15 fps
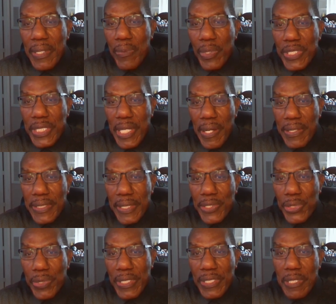which carries a
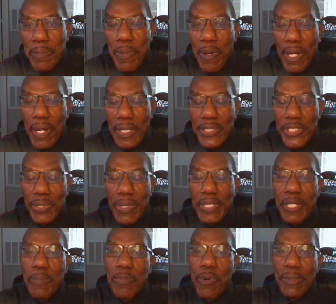joint
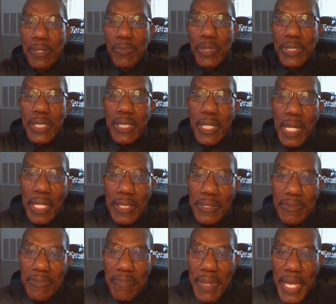appointment with the College
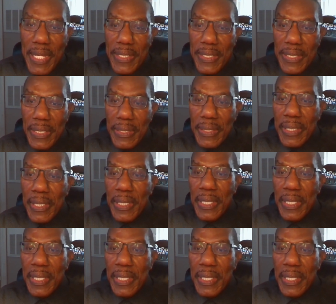of Medicine.